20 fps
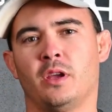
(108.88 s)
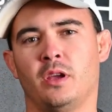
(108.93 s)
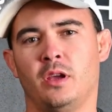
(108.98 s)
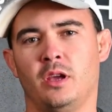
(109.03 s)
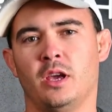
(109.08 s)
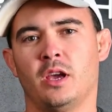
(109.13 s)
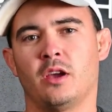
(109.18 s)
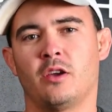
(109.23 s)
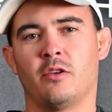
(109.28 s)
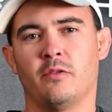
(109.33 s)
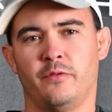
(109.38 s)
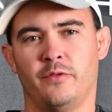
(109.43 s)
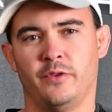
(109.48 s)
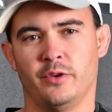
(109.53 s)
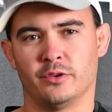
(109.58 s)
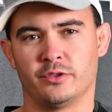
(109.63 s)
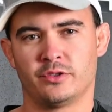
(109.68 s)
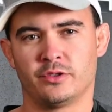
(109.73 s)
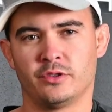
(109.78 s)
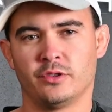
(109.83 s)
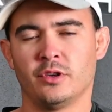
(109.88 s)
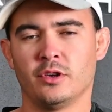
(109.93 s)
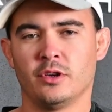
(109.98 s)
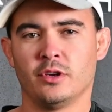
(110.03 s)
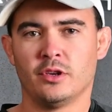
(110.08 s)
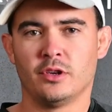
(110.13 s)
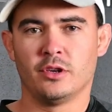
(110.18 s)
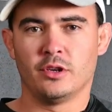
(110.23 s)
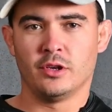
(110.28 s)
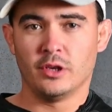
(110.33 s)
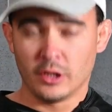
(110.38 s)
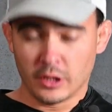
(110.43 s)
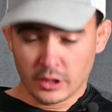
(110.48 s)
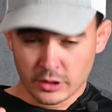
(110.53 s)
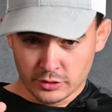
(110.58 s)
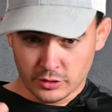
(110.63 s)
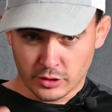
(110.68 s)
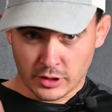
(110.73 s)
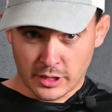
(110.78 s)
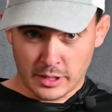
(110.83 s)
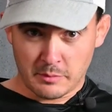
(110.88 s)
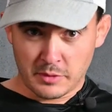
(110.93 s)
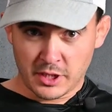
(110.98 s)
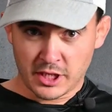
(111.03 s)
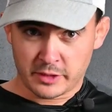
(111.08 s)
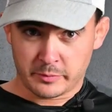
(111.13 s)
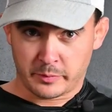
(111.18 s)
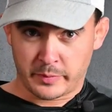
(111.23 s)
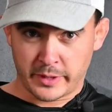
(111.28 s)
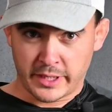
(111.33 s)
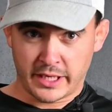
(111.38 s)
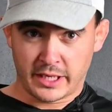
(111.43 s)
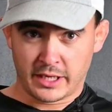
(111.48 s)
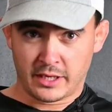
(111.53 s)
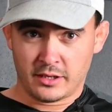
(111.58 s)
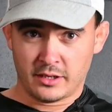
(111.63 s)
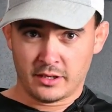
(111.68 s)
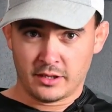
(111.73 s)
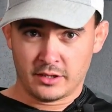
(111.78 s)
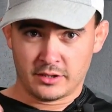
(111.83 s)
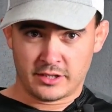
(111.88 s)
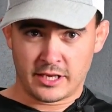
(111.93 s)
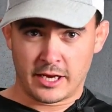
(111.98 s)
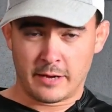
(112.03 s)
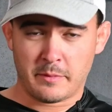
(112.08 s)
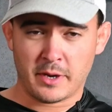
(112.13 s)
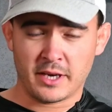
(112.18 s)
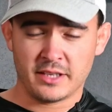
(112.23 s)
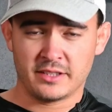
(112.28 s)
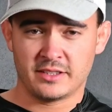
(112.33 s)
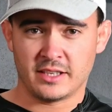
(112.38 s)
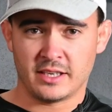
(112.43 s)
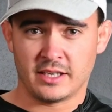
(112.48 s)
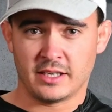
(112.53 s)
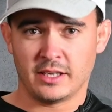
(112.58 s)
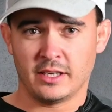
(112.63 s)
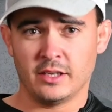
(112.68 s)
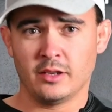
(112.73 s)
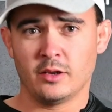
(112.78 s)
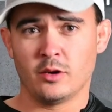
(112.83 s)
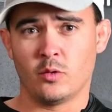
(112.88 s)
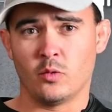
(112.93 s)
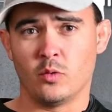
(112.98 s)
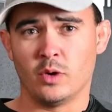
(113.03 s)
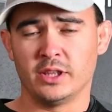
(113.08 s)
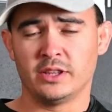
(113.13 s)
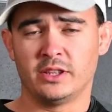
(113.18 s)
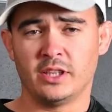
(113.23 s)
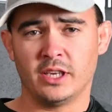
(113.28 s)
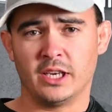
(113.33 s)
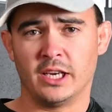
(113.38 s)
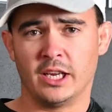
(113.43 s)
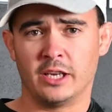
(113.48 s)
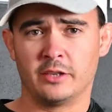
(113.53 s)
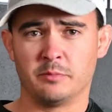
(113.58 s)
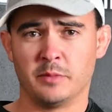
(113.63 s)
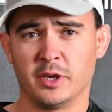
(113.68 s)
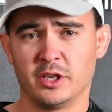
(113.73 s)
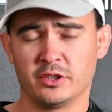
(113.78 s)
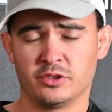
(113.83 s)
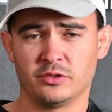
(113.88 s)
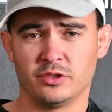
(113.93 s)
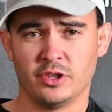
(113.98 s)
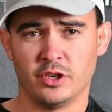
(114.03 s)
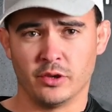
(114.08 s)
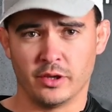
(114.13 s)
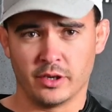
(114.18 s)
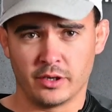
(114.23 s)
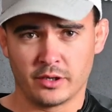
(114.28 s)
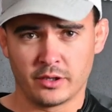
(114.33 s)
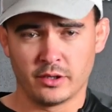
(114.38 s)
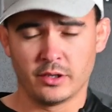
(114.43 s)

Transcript: get confused. So let me explain side by side one technique versus the other.